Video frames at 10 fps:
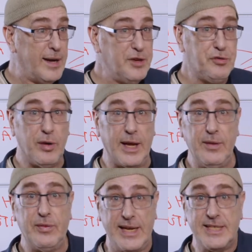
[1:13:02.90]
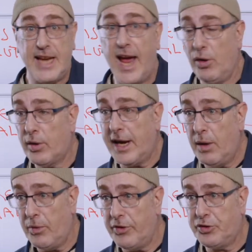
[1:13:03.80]
literally, then start looking
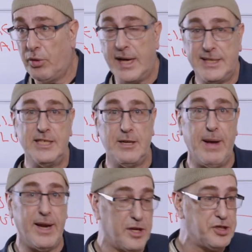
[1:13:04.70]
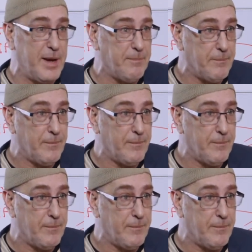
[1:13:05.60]
at what the Torah says about Hashem.